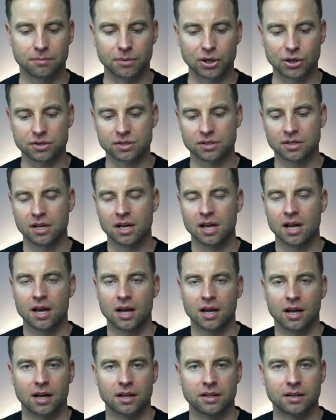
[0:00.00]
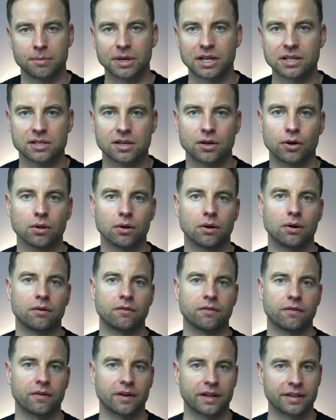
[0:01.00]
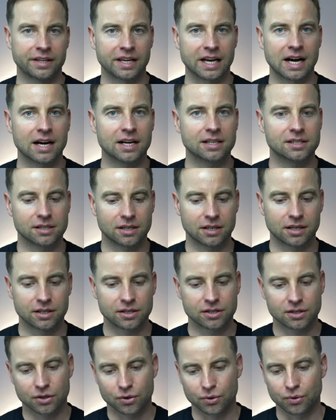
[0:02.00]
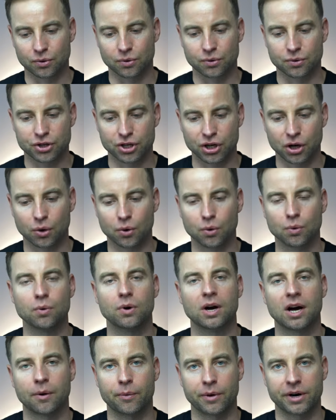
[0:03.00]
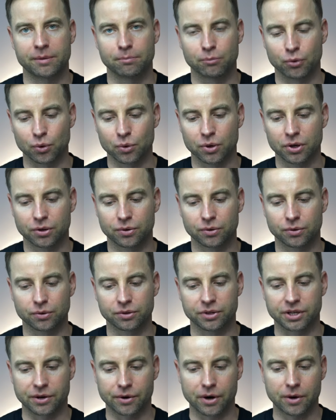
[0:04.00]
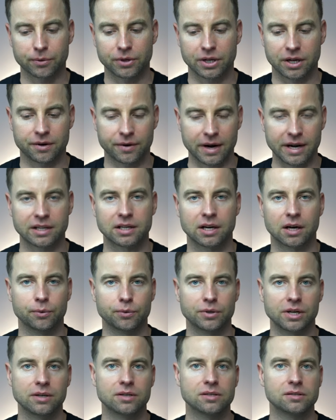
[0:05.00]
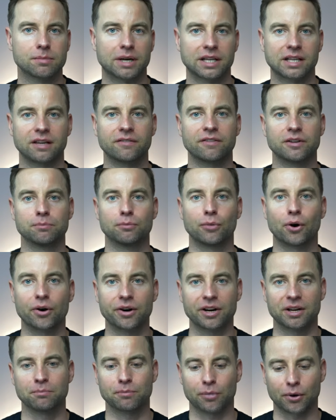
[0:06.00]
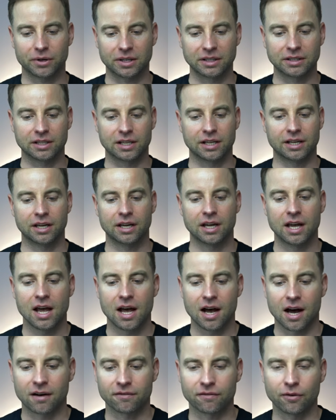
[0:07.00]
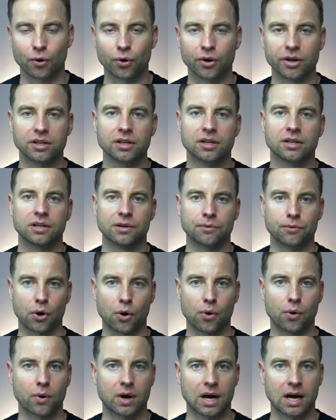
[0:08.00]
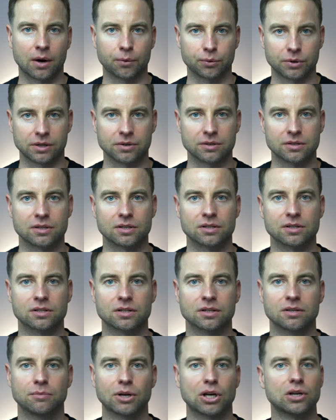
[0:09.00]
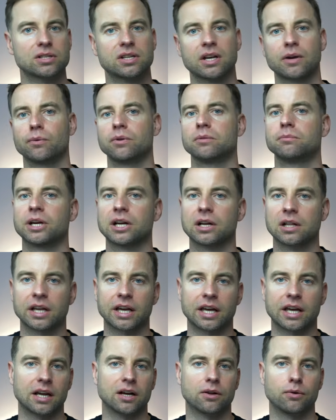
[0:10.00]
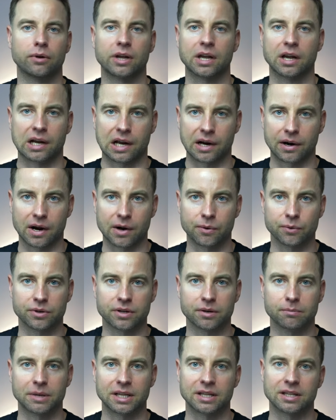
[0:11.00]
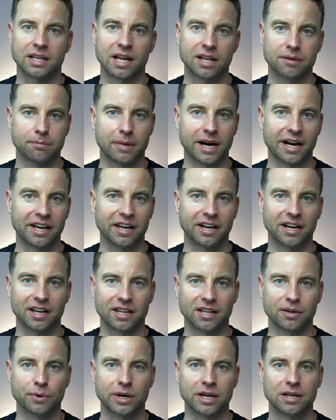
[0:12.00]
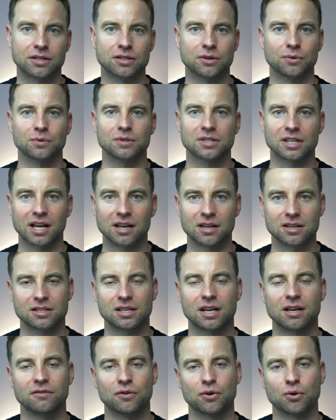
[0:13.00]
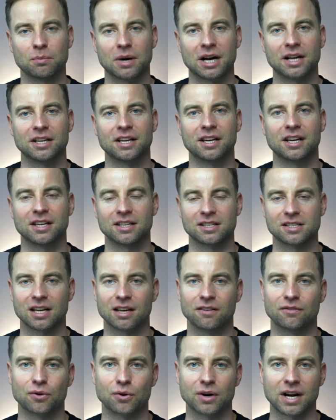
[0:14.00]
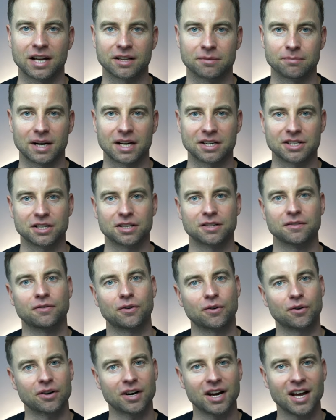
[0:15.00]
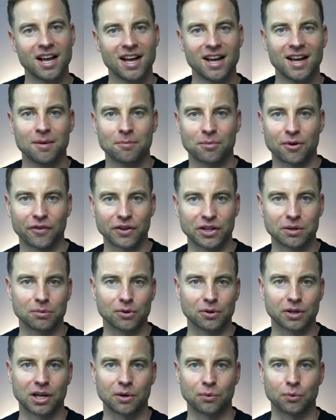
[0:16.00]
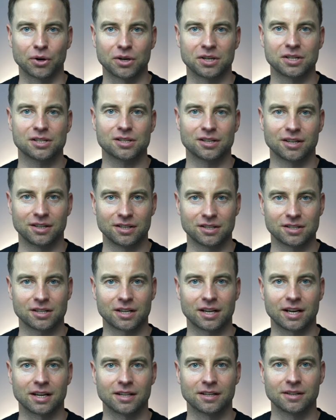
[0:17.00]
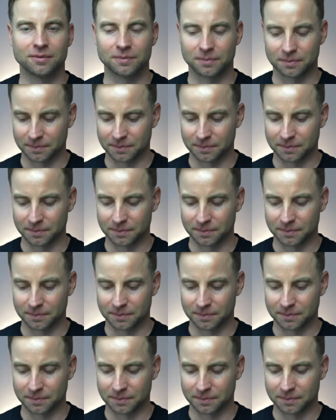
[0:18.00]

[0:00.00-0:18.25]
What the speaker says: Because the biggest goal of the ads is to show our book to the right audience, but even more importantly, avoid the wrong audiences, because they will be looking around, but not buying anyway. So save your money and save your ad budget for profitable keywords instead.